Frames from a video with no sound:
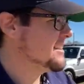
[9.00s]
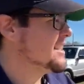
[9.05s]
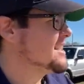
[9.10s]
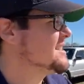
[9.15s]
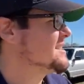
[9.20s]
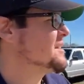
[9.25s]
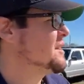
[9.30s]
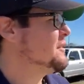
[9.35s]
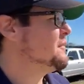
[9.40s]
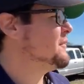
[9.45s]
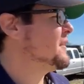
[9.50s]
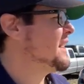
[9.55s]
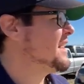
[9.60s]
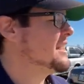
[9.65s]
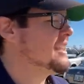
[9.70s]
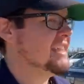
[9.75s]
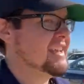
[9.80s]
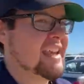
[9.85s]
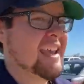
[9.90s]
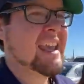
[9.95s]
Let's go find
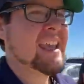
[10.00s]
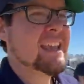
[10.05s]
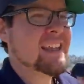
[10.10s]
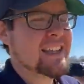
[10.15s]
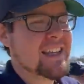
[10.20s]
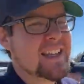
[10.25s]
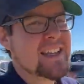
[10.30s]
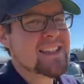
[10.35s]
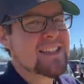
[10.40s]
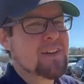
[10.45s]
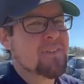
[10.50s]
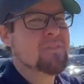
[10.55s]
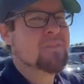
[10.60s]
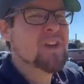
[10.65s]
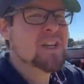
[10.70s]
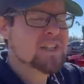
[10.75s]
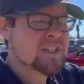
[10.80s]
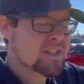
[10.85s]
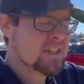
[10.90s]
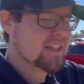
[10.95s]
it. And it is
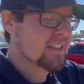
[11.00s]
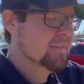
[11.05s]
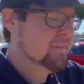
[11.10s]
officially